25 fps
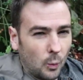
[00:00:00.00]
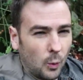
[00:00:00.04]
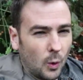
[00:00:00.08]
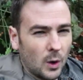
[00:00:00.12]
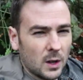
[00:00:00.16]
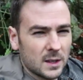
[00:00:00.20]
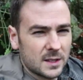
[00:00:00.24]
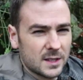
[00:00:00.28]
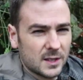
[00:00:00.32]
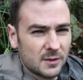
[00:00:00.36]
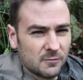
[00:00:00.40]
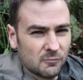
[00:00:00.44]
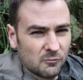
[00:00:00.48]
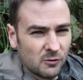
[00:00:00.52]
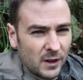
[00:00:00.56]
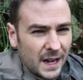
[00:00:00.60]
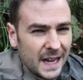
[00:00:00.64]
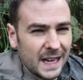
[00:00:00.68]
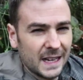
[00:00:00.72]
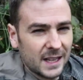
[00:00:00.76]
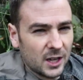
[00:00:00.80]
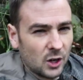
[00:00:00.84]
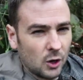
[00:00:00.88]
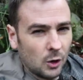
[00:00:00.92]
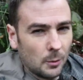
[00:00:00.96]
what's
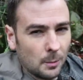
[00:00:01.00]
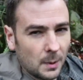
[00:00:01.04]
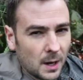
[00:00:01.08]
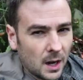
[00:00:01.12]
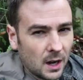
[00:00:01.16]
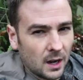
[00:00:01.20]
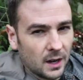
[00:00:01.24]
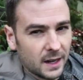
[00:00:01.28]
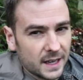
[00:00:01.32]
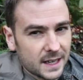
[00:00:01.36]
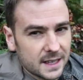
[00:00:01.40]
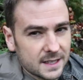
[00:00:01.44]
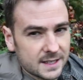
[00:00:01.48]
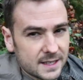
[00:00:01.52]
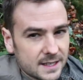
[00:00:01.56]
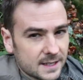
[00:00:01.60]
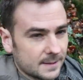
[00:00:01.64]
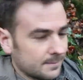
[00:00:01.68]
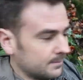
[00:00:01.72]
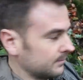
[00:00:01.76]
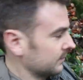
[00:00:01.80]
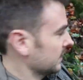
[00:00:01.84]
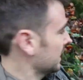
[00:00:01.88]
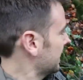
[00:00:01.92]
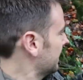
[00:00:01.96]
really caught my eye is
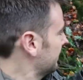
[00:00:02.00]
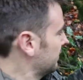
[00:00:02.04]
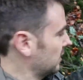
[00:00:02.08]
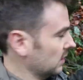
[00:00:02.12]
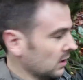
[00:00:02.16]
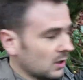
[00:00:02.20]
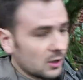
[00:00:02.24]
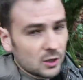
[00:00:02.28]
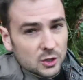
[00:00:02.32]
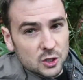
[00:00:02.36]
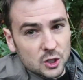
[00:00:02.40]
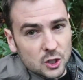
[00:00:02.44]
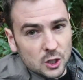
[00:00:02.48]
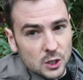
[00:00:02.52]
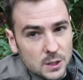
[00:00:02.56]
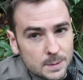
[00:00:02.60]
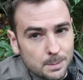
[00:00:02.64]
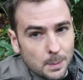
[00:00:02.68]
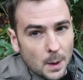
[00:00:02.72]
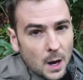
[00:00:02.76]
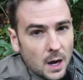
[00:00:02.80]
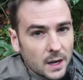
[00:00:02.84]
if you look just